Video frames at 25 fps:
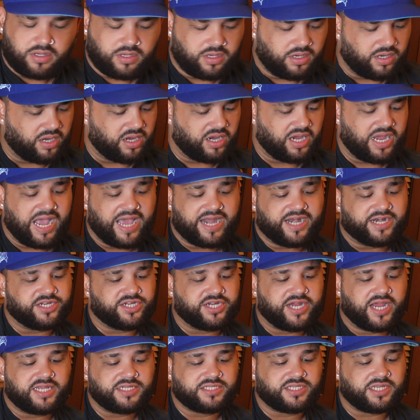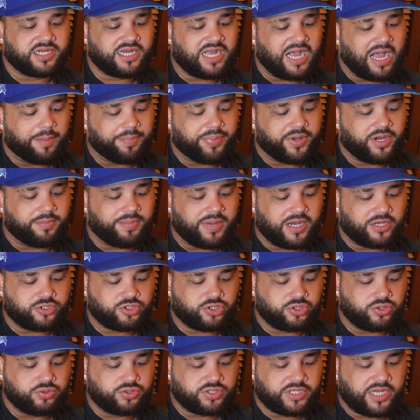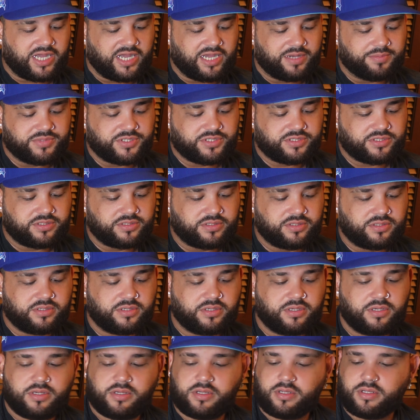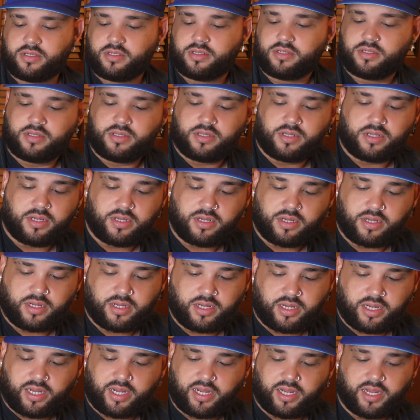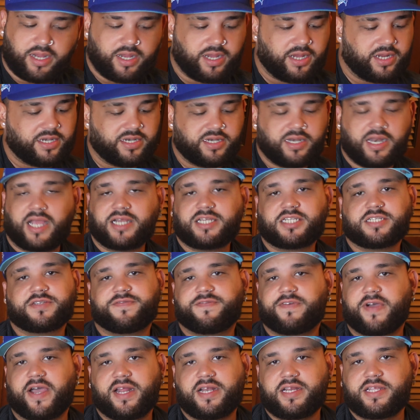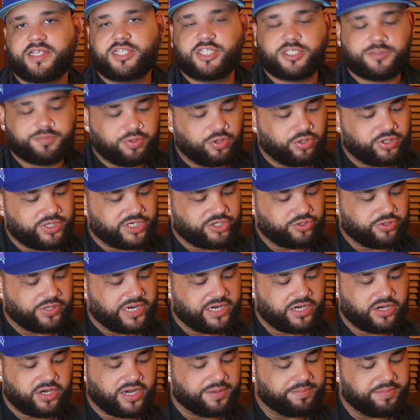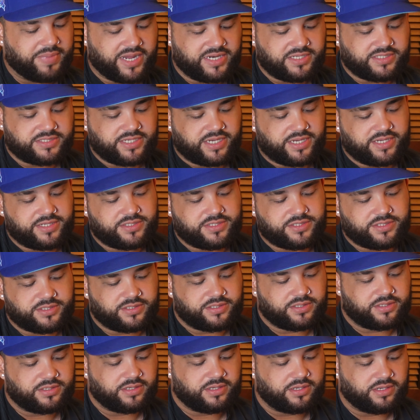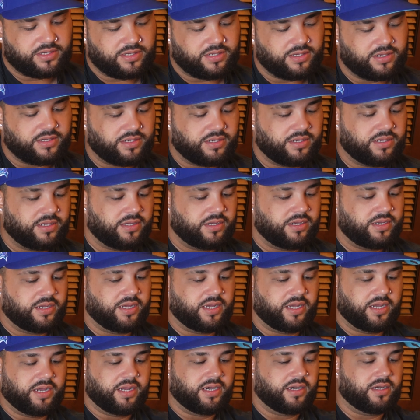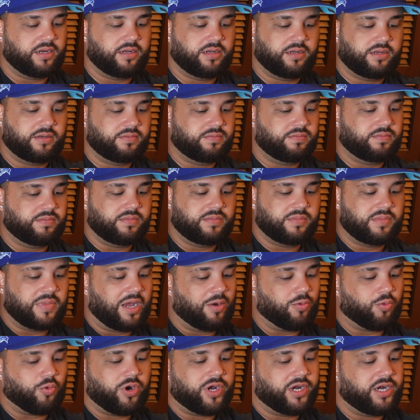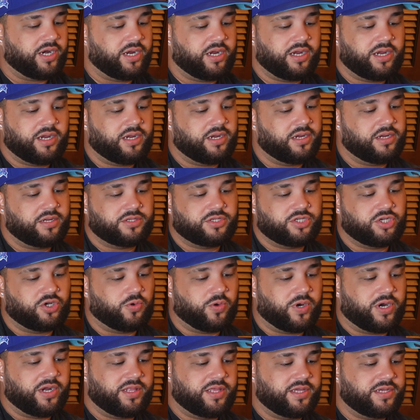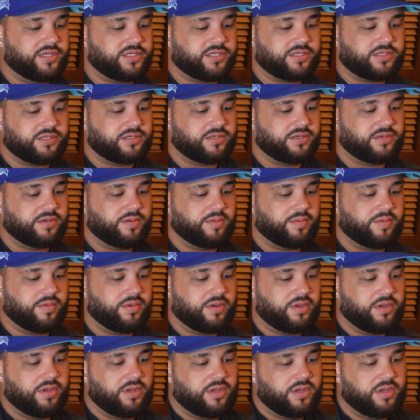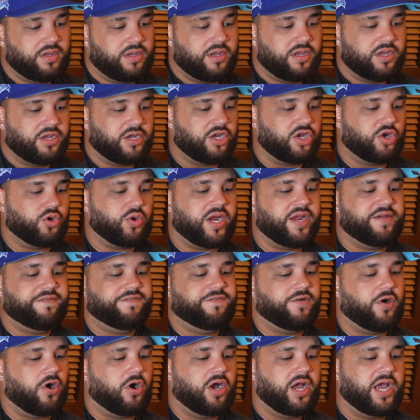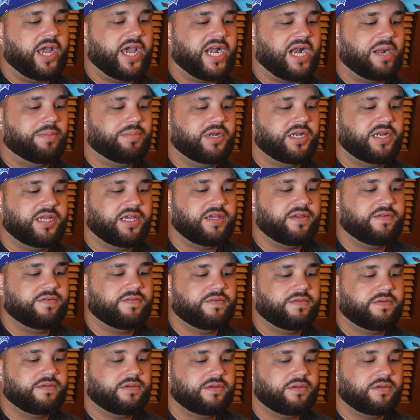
I had a chance to cop it about two times. And I just finally just pulled the trigger. It made sense. And um, I'm ready to wear this. Great fall hat, I believe.